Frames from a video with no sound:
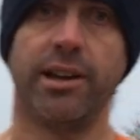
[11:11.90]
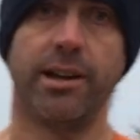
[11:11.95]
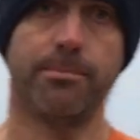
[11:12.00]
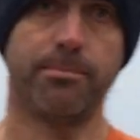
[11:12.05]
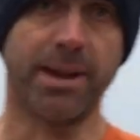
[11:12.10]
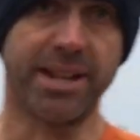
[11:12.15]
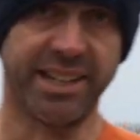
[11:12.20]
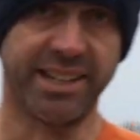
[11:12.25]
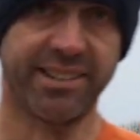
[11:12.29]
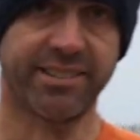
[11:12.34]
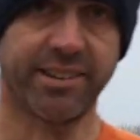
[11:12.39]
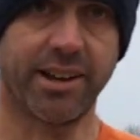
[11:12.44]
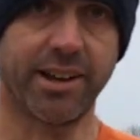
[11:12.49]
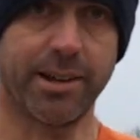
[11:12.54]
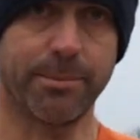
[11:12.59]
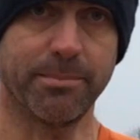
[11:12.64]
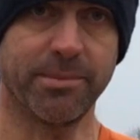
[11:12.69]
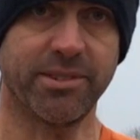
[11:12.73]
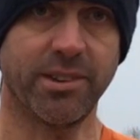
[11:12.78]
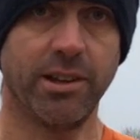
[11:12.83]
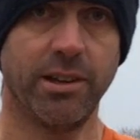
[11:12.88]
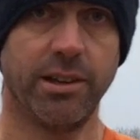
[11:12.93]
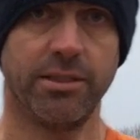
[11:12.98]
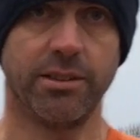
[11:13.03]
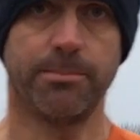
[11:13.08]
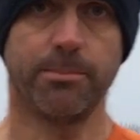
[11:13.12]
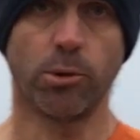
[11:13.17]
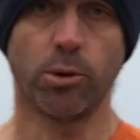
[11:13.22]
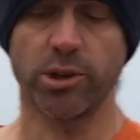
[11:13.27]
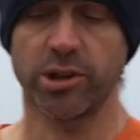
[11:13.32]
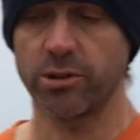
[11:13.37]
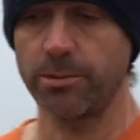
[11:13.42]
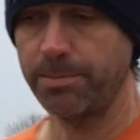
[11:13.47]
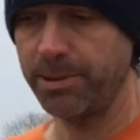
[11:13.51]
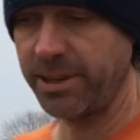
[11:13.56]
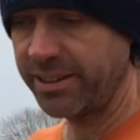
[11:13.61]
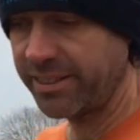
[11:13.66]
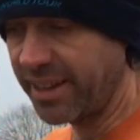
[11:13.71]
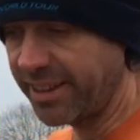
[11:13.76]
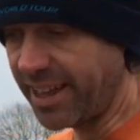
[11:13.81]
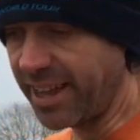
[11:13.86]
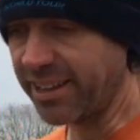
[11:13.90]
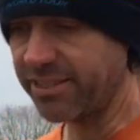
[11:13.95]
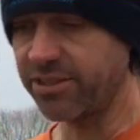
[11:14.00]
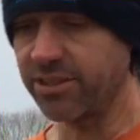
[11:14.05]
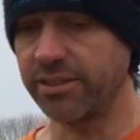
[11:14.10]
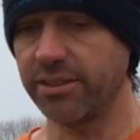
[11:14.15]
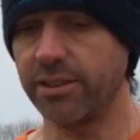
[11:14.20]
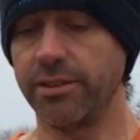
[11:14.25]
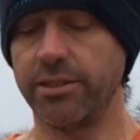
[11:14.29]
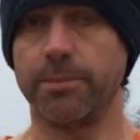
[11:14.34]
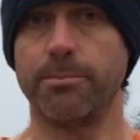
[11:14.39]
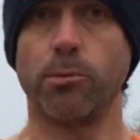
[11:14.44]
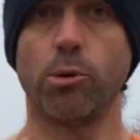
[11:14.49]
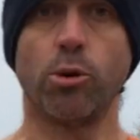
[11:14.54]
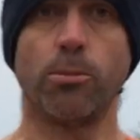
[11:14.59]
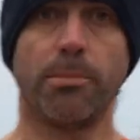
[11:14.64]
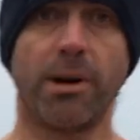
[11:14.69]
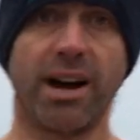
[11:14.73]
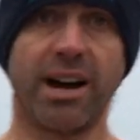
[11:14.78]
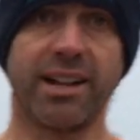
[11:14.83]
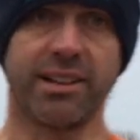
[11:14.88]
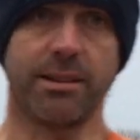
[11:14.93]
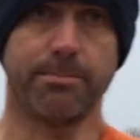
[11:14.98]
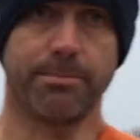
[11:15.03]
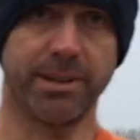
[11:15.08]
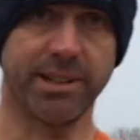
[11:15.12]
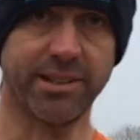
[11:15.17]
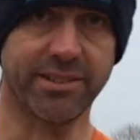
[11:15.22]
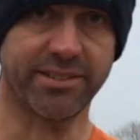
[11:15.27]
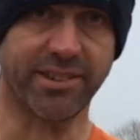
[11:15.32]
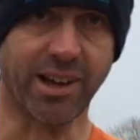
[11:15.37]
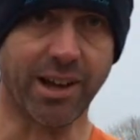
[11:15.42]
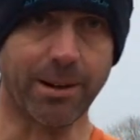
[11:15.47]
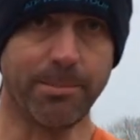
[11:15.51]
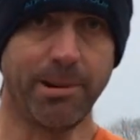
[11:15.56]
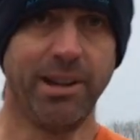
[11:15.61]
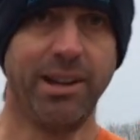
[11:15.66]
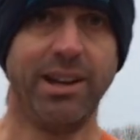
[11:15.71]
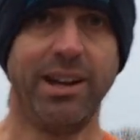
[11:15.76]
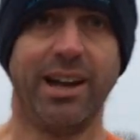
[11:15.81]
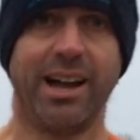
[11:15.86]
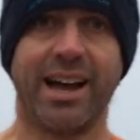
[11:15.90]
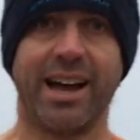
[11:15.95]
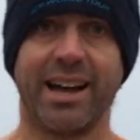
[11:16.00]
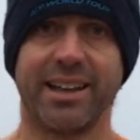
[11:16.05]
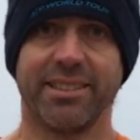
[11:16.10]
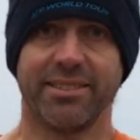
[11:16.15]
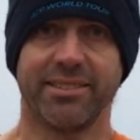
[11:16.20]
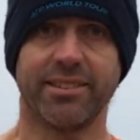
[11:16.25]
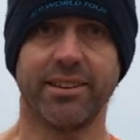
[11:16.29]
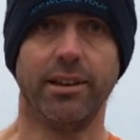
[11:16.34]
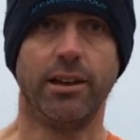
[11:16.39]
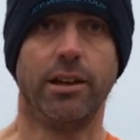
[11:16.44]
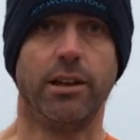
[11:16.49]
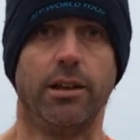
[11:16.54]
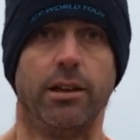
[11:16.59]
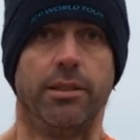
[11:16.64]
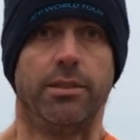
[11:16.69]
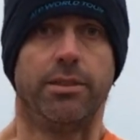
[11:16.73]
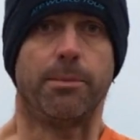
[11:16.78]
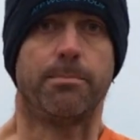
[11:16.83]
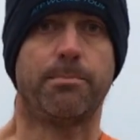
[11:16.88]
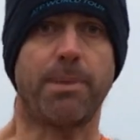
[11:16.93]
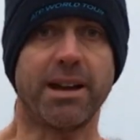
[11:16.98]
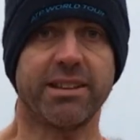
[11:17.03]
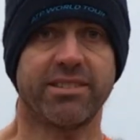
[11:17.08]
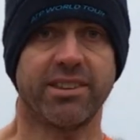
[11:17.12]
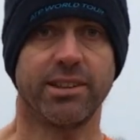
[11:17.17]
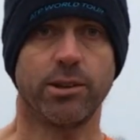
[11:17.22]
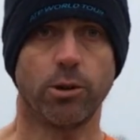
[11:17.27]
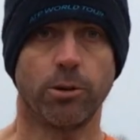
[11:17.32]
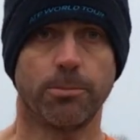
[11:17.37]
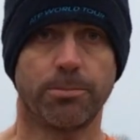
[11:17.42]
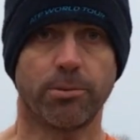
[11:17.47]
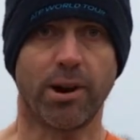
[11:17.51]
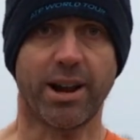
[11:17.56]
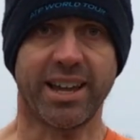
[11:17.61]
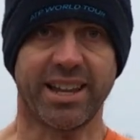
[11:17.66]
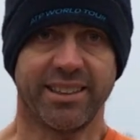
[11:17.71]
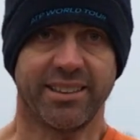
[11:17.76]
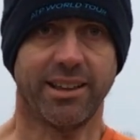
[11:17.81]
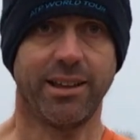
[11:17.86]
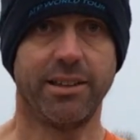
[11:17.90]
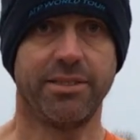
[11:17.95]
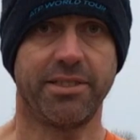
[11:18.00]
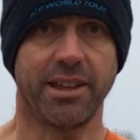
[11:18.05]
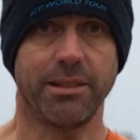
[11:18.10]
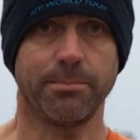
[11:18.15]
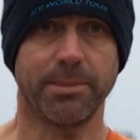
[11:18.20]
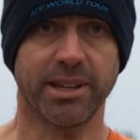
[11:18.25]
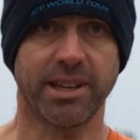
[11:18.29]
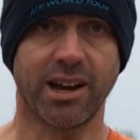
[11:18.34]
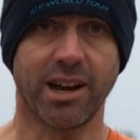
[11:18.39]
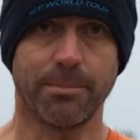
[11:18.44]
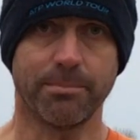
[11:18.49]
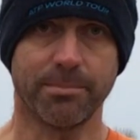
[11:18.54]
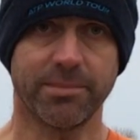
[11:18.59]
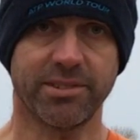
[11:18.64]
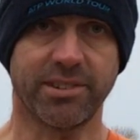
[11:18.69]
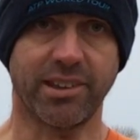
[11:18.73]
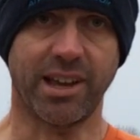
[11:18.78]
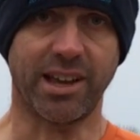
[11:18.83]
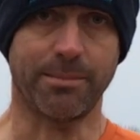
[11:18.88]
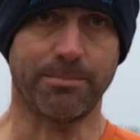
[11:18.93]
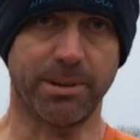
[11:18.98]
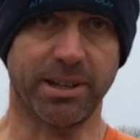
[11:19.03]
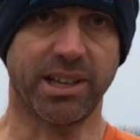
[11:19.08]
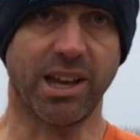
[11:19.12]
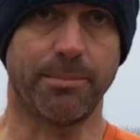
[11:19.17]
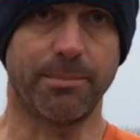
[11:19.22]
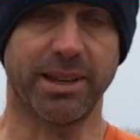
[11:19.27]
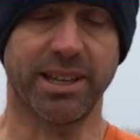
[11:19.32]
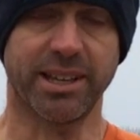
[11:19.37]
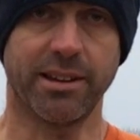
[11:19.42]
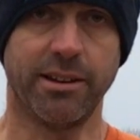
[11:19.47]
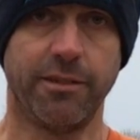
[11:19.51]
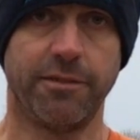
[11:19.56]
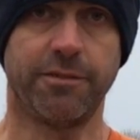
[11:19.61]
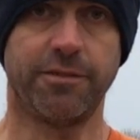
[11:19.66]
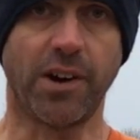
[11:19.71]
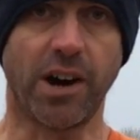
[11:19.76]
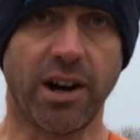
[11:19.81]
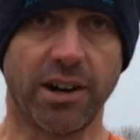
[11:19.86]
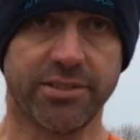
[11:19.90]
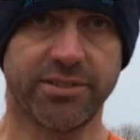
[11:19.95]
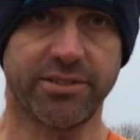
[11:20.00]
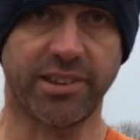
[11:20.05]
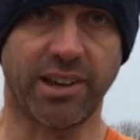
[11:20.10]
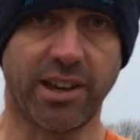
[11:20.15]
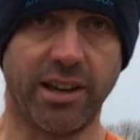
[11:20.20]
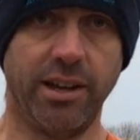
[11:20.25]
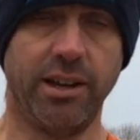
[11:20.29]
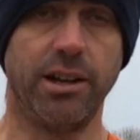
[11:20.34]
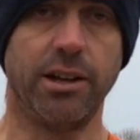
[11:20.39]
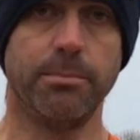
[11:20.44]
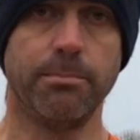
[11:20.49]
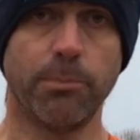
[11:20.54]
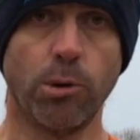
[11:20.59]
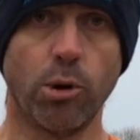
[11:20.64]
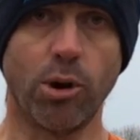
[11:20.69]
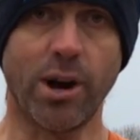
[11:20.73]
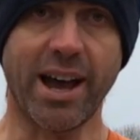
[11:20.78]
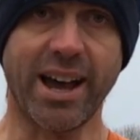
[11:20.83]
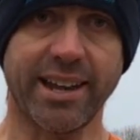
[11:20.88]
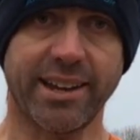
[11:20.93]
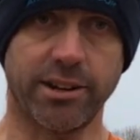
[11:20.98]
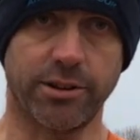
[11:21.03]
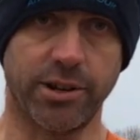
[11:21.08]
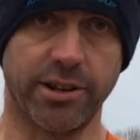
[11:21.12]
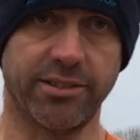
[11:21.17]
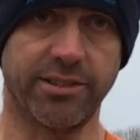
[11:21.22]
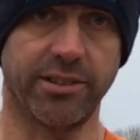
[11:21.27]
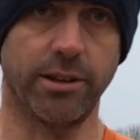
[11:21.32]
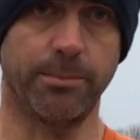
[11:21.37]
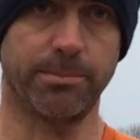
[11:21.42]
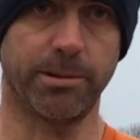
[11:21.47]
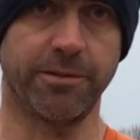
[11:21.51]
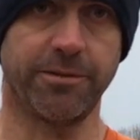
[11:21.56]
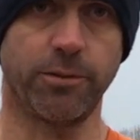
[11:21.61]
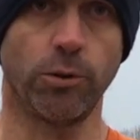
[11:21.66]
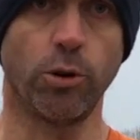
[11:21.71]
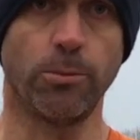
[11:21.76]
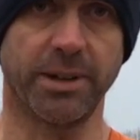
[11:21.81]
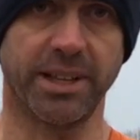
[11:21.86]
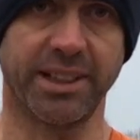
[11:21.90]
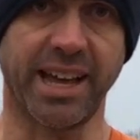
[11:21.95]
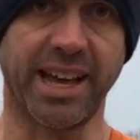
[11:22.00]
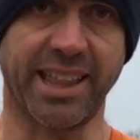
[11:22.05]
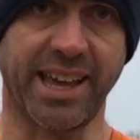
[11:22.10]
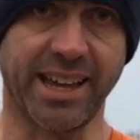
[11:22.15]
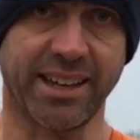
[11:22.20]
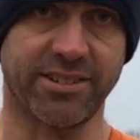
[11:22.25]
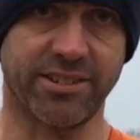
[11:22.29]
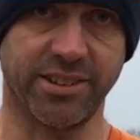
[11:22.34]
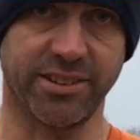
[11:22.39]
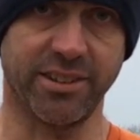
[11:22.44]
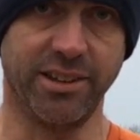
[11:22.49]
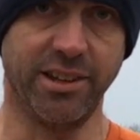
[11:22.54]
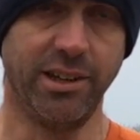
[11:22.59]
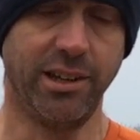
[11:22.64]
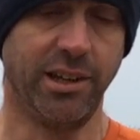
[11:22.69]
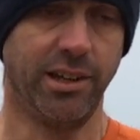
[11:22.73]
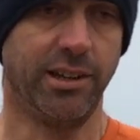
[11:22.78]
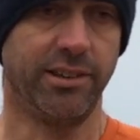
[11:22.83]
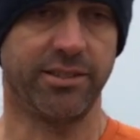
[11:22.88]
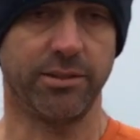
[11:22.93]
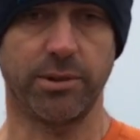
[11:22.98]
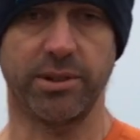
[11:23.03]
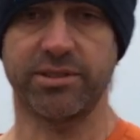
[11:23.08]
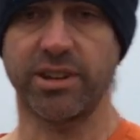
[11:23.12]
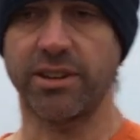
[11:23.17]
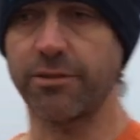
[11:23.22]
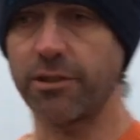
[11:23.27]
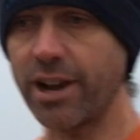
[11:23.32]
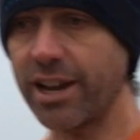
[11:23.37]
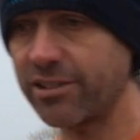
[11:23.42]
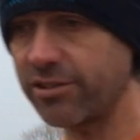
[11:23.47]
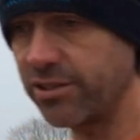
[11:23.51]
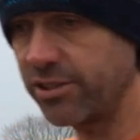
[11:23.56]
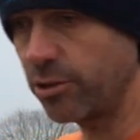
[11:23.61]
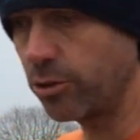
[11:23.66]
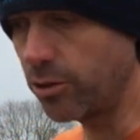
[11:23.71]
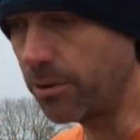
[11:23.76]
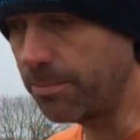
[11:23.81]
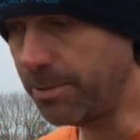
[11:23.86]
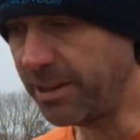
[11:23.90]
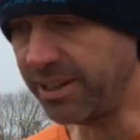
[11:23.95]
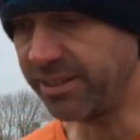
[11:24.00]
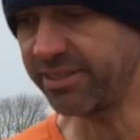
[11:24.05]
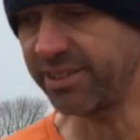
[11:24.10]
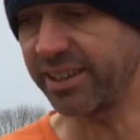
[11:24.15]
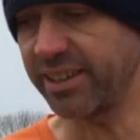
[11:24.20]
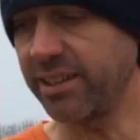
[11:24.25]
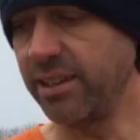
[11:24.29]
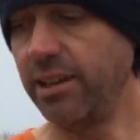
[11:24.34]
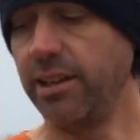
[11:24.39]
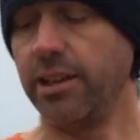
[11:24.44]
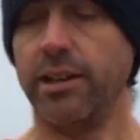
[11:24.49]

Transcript: many times. The more you repeat that action, the more myelin builds up, and the better your brain then becomes at becoming faster and more accurate at performing that action. So whichever action you're repeating,